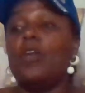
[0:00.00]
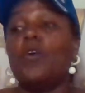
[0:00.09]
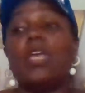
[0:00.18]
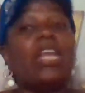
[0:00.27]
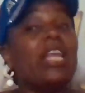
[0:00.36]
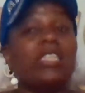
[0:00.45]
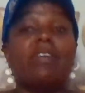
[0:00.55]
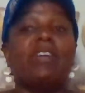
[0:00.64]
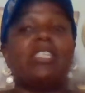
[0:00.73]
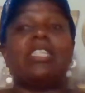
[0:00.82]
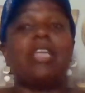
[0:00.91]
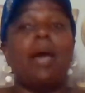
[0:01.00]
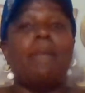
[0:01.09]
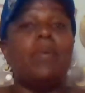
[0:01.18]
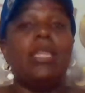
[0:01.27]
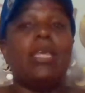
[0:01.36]
Don't get your shabashi cia
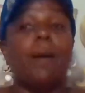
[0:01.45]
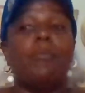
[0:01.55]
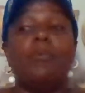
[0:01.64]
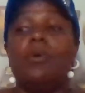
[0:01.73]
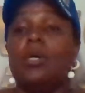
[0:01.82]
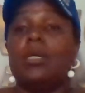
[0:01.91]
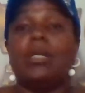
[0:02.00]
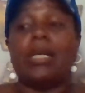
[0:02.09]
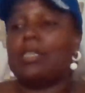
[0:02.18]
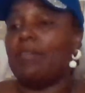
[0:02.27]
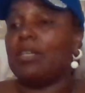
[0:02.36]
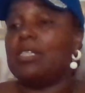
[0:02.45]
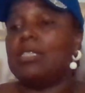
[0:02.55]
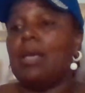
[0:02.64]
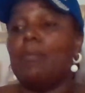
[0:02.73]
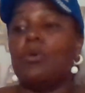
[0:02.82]
Miriam, na shabashi
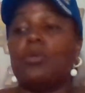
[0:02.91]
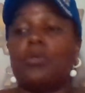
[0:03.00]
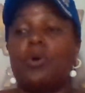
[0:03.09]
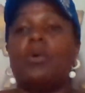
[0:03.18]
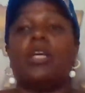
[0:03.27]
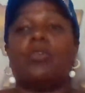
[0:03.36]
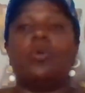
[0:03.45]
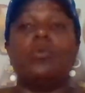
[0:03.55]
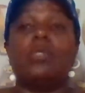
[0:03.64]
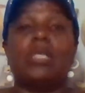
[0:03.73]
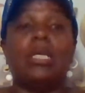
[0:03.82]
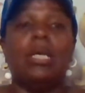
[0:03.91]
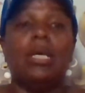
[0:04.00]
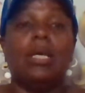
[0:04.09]
cia mundu taureto Lucy.